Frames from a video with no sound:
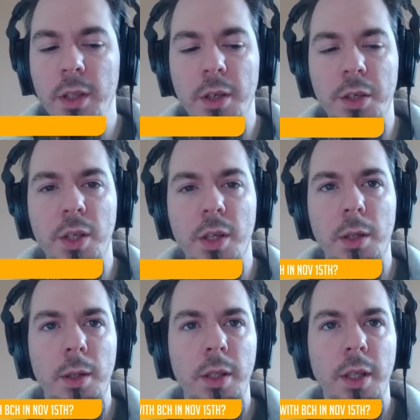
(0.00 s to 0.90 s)
there is
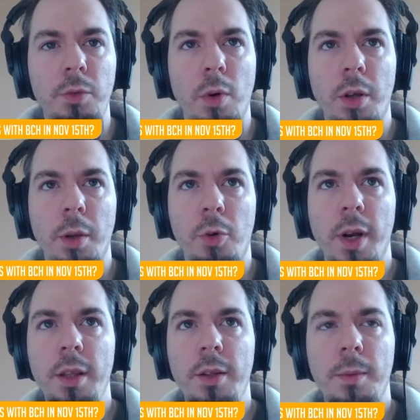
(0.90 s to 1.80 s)
a network
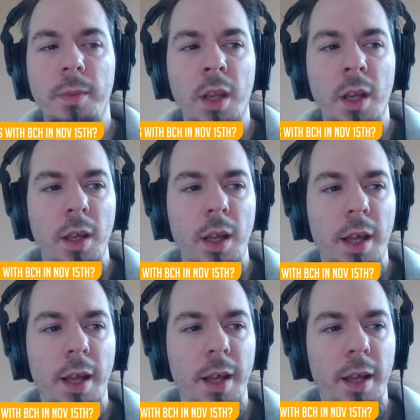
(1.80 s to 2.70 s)
upgrade.
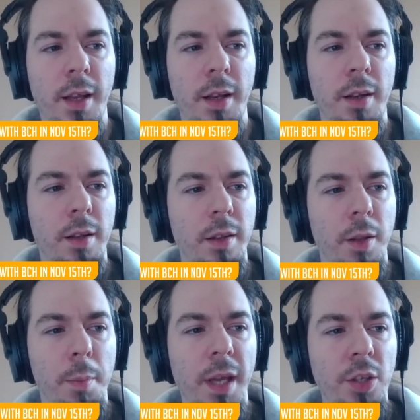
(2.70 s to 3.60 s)
And
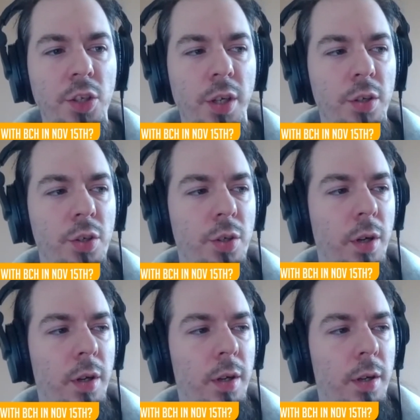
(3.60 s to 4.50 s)
the main
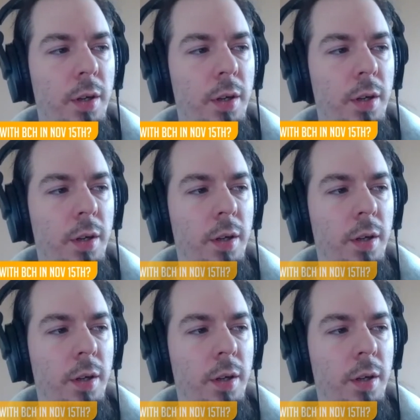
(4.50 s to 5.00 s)
change, well,